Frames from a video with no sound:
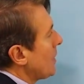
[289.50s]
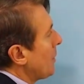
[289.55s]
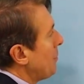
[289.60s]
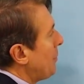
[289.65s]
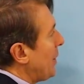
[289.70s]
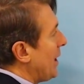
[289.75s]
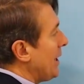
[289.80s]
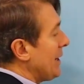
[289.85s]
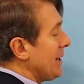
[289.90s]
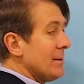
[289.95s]

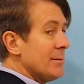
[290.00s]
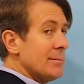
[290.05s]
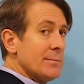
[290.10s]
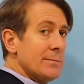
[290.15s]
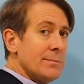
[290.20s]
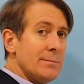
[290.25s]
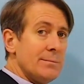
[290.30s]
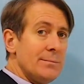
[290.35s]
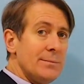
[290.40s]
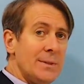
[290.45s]
But
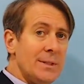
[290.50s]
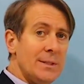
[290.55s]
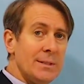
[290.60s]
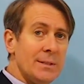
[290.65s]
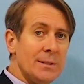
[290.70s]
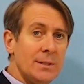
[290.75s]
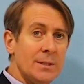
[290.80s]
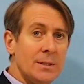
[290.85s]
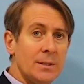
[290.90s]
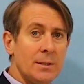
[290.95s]

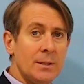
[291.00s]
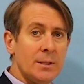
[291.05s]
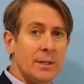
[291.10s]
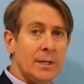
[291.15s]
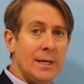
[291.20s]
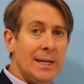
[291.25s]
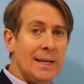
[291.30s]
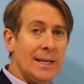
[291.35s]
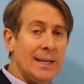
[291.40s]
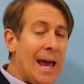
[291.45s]

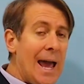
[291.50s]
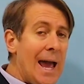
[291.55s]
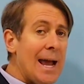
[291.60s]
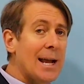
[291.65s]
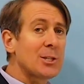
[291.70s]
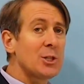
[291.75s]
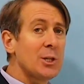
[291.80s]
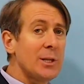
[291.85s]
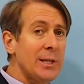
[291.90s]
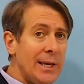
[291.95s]
it
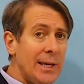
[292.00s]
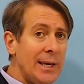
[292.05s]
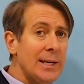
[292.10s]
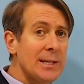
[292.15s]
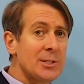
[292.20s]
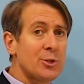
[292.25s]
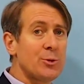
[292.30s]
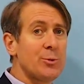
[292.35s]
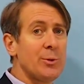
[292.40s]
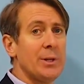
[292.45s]
actually
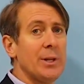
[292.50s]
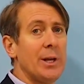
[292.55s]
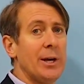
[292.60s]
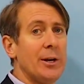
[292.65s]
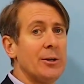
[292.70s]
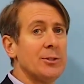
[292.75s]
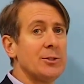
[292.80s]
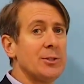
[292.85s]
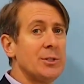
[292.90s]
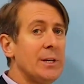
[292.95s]
is 3
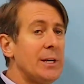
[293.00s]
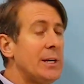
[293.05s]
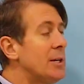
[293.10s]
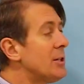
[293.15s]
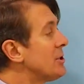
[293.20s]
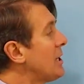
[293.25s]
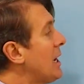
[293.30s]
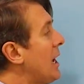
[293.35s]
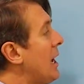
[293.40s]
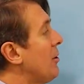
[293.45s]
letters, and
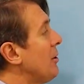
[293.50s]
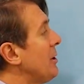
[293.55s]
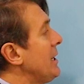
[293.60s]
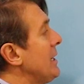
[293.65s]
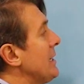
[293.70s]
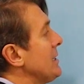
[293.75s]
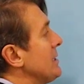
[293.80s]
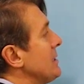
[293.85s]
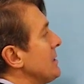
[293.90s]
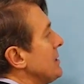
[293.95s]
here's how it
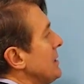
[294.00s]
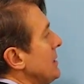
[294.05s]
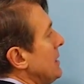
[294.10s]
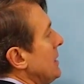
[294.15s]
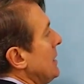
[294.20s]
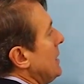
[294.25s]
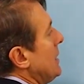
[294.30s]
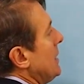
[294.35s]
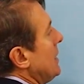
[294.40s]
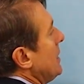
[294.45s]
is.
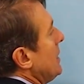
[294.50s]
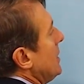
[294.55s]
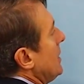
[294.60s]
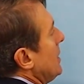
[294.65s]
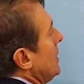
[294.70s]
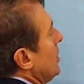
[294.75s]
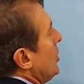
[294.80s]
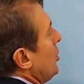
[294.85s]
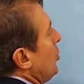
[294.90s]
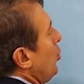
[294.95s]

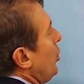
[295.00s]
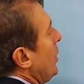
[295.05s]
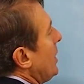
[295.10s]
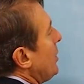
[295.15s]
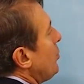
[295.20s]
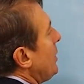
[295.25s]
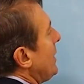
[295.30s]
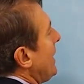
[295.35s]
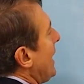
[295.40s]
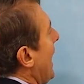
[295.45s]

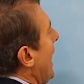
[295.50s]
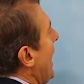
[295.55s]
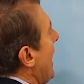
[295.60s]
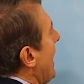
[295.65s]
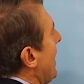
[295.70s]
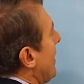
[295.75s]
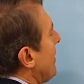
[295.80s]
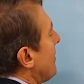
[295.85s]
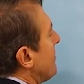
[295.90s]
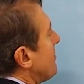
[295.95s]
When we
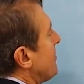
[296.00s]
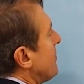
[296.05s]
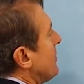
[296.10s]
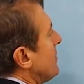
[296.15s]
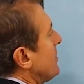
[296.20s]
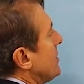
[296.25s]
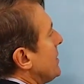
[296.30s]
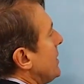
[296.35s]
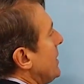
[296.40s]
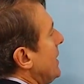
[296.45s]
have,
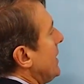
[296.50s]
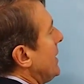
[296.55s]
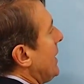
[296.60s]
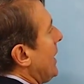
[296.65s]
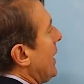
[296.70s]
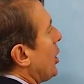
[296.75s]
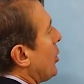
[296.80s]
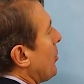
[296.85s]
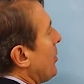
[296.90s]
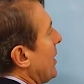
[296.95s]
in
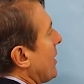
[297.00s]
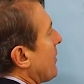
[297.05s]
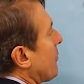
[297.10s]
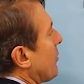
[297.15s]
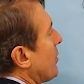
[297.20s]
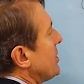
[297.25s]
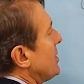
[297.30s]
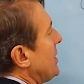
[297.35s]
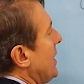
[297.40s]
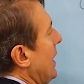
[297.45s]
Arabic,
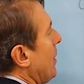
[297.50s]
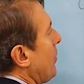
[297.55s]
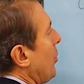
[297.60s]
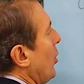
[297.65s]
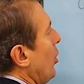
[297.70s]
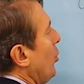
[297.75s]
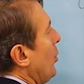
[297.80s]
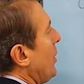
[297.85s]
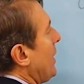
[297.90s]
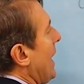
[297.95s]
for
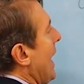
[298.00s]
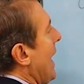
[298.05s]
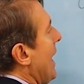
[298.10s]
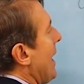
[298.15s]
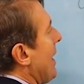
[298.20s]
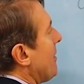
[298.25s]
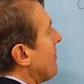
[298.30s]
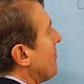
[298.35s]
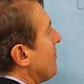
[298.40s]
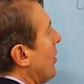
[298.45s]
example, we
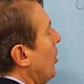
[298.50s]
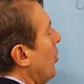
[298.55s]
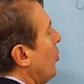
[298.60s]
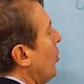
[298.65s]
have a